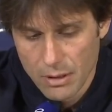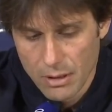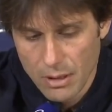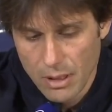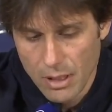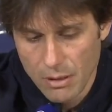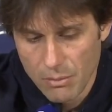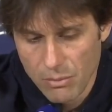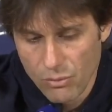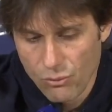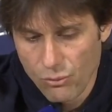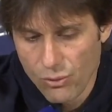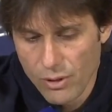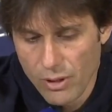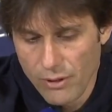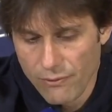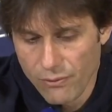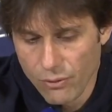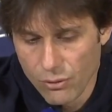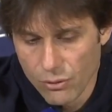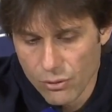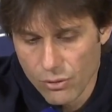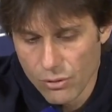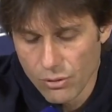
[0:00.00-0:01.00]
I'm really
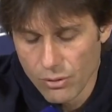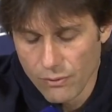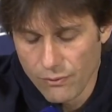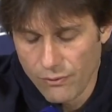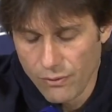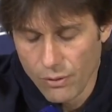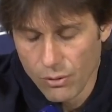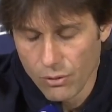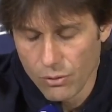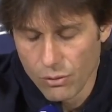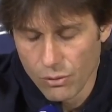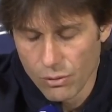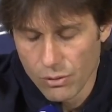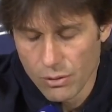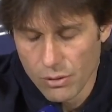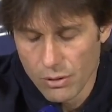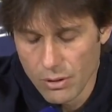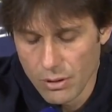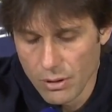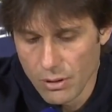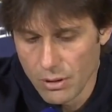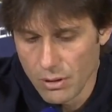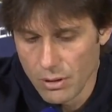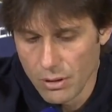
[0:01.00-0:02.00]
focused
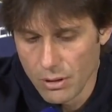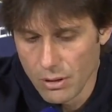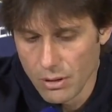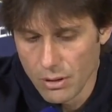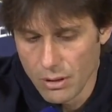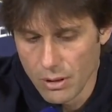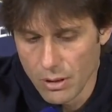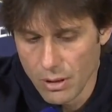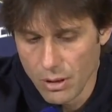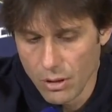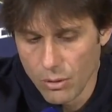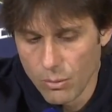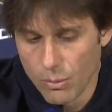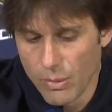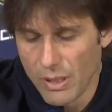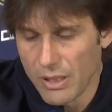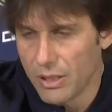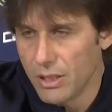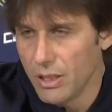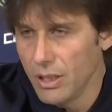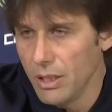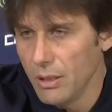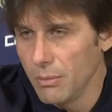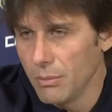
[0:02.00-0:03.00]
on my
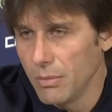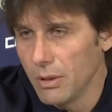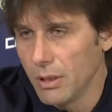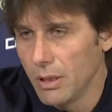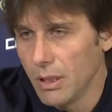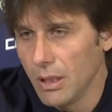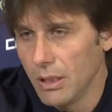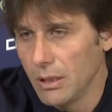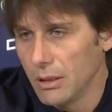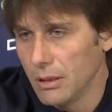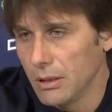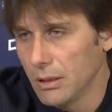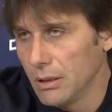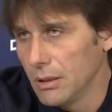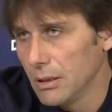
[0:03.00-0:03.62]
team, and